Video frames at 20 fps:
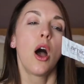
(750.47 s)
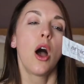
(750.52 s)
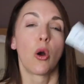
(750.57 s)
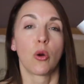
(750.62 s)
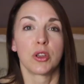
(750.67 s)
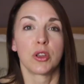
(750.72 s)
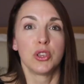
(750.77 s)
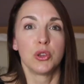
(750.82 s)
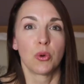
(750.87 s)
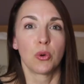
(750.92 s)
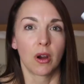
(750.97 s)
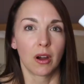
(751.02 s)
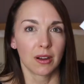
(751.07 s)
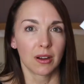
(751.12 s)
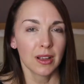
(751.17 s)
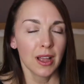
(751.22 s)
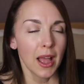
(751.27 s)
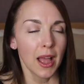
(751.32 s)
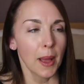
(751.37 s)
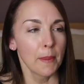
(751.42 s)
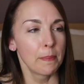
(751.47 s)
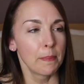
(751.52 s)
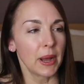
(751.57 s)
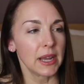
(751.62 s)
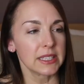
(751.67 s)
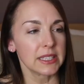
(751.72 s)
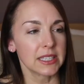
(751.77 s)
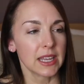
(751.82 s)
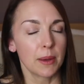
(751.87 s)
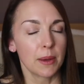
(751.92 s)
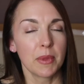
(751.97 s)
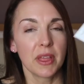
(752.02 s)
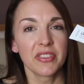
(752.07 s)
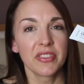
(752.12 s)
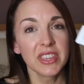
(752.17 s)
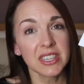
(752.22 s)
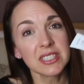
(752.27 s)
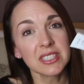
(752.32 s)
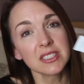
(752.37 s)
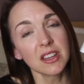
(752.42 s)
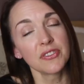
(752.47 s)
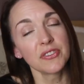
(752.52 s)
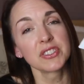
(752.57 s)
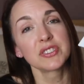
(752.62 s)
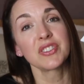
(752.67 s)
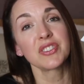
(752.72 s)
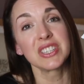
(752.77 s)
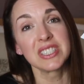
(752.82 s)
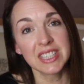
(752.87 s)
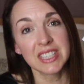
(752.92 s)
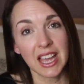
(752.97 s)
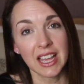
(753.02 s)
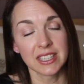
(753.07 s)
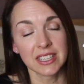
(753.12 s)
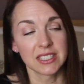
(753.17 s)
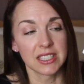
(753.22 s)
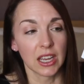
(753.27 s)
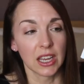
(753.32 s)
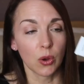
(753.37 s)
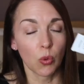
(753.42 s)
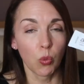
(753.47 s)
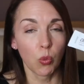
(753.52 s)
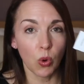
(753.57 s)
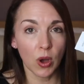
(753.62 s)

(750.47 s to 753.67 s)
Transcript: or you are. But this stuff is fantastic.